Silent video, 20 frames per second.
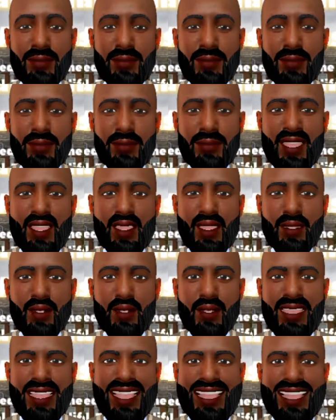Puff
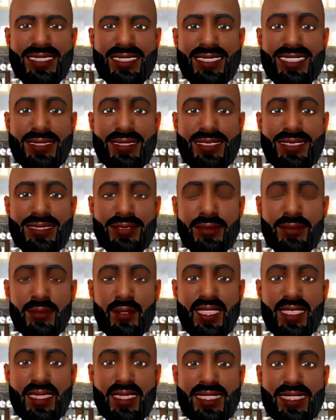Daddy,
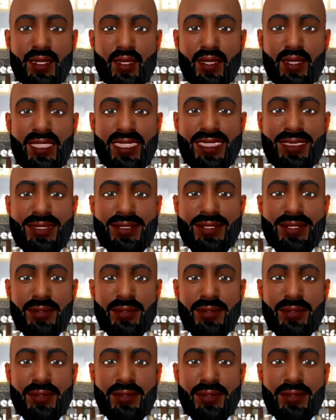50 Cent,